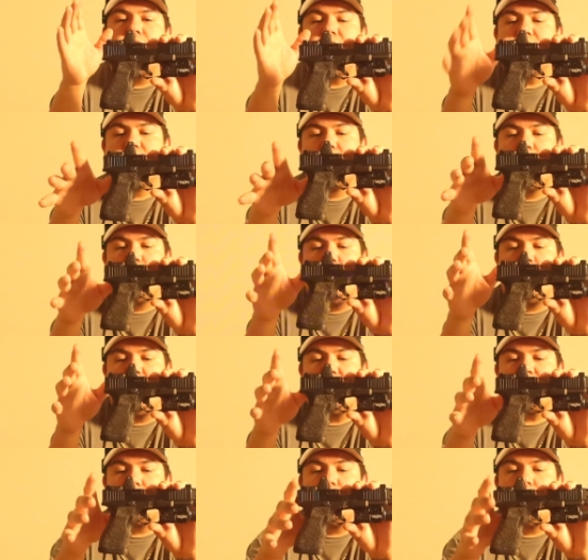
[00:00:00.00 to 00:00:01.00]
they're easily
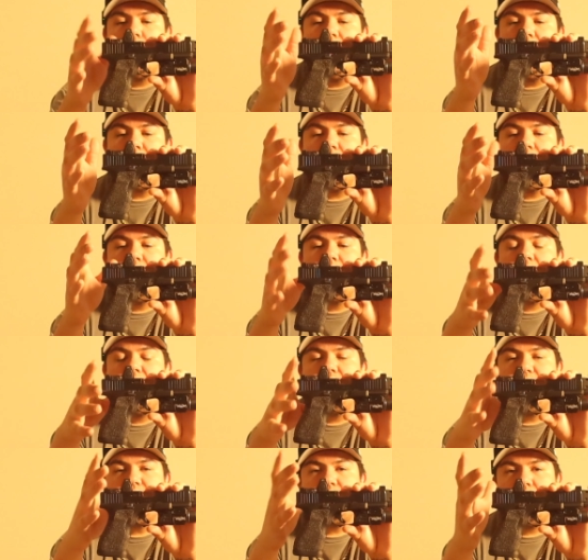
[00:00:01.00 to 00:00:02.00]
replaceable, and at the end of the day,
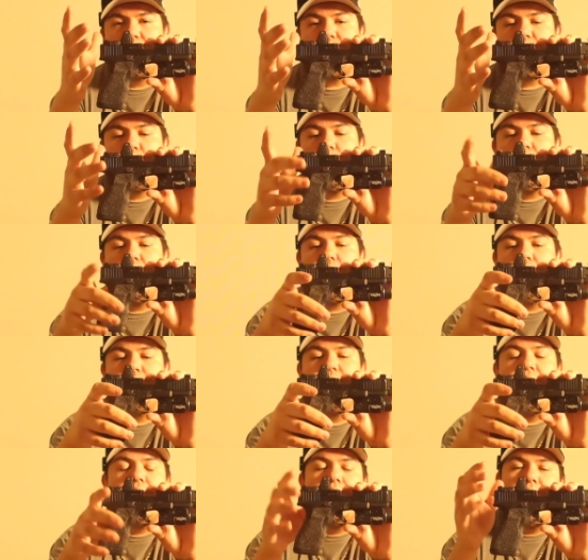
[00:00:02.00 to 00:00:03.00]
if it starts to wear off,